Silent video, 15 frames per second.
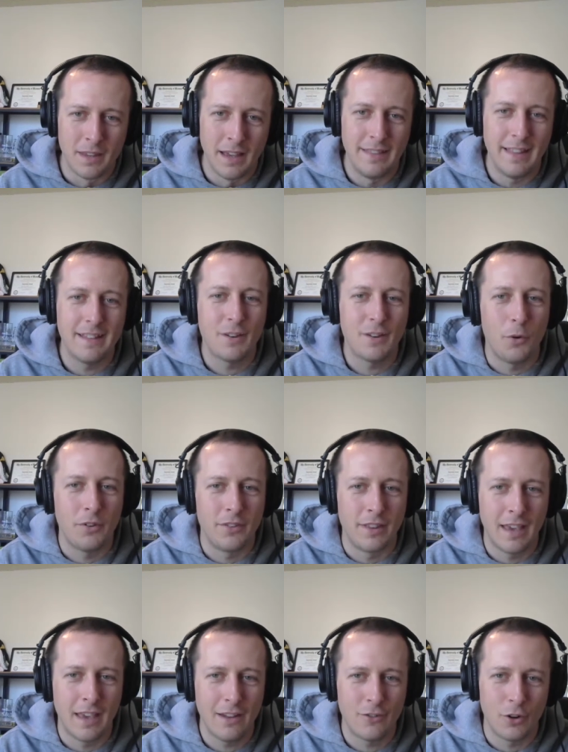And that's always
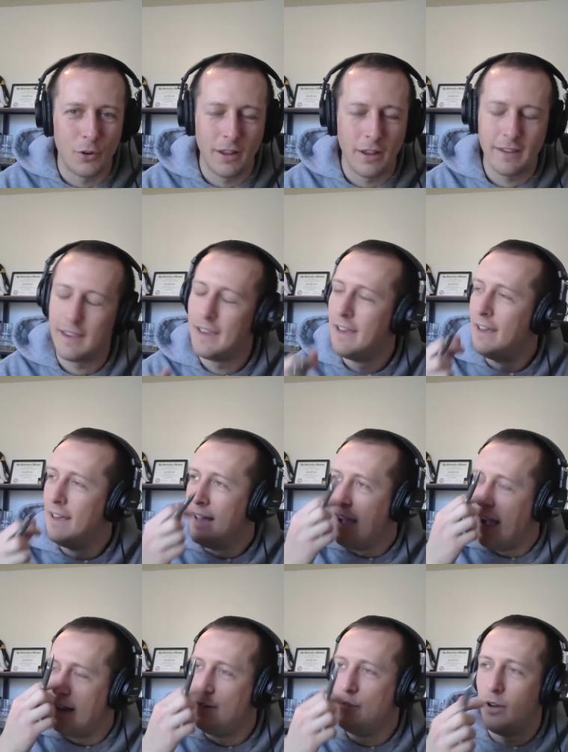the catch all. Like,
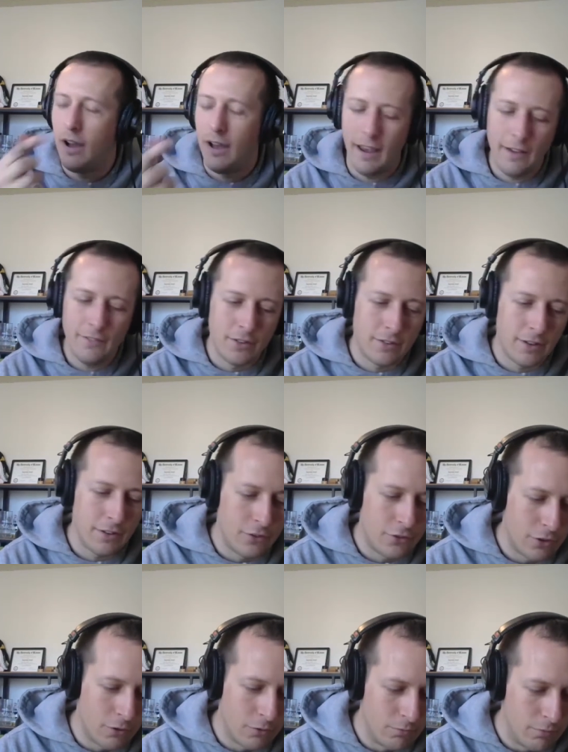I do, I have this other
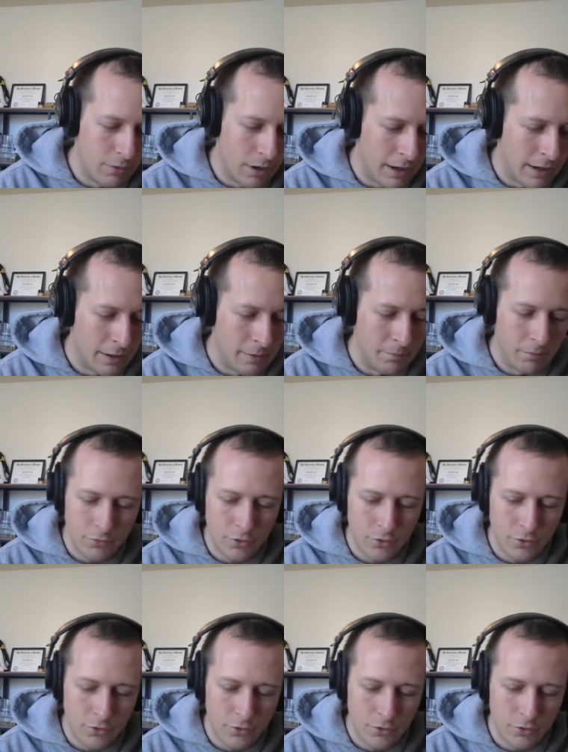show um,